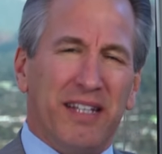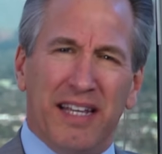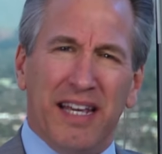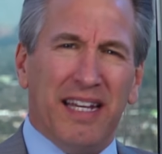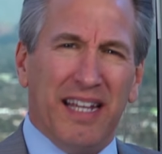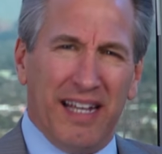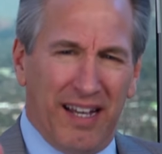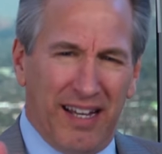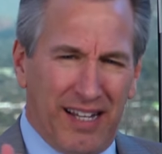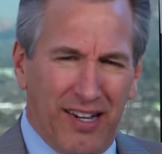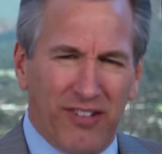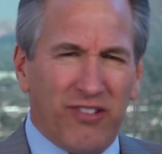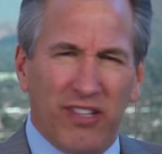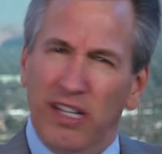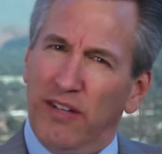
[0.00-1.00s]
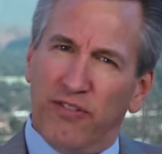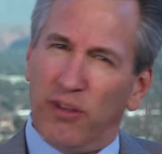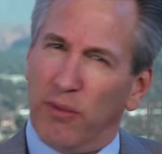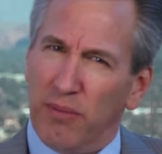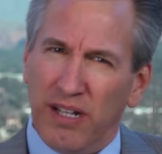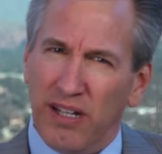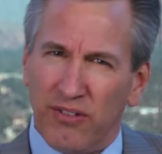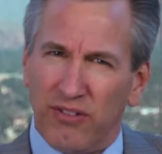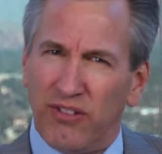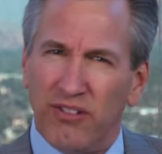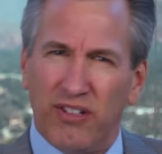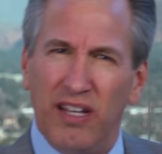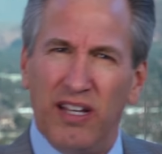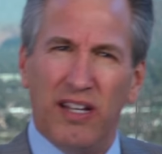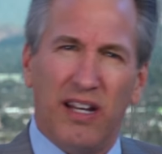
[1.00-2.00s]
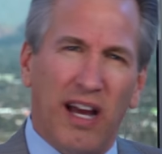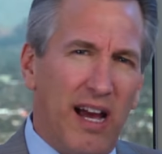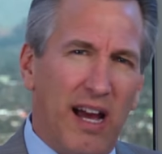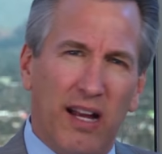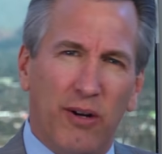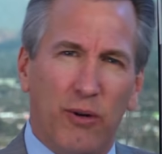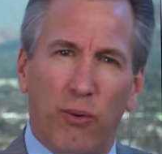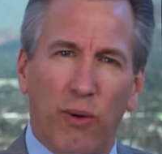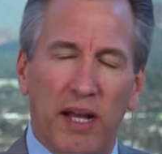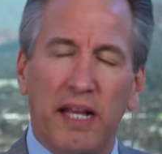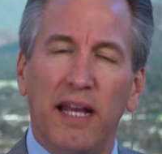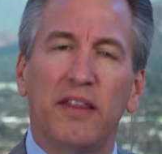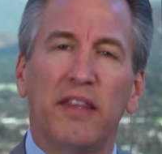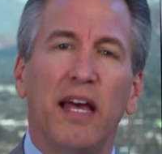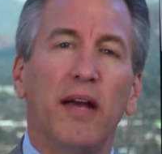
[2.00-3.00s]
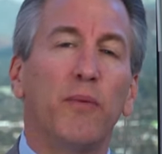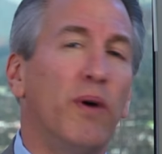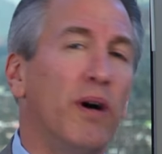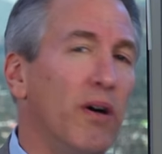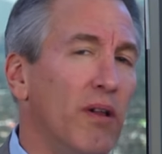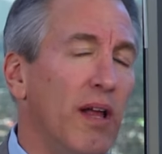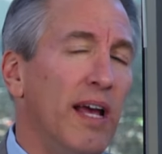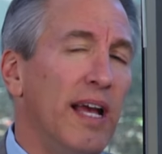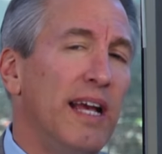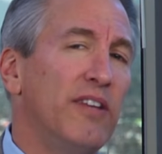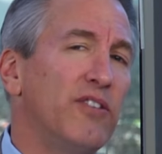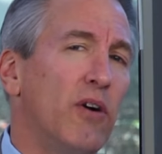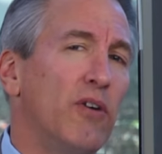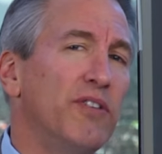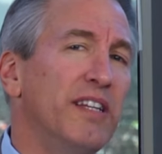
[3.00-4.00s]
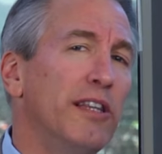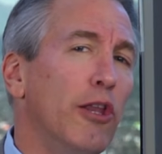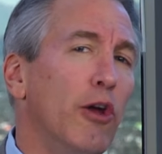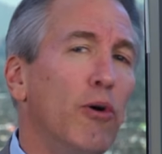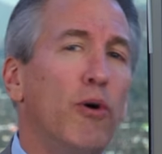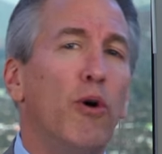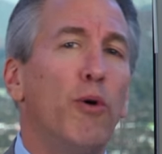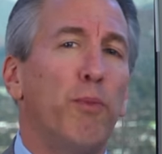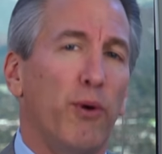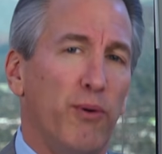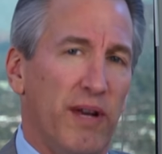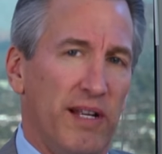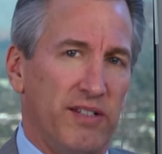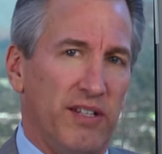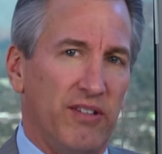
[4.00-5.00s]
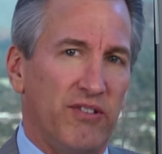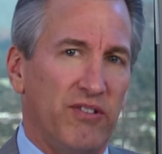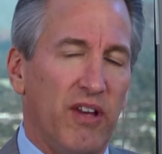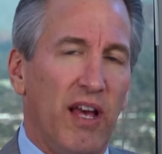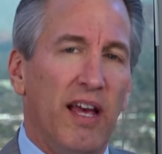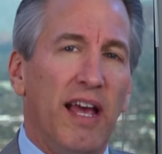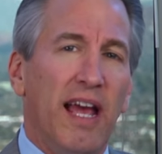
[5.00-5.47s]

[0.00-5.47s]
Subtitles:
Getting custody of somebody else's kid, I don't quite get that. Well, it's called in loco parentis.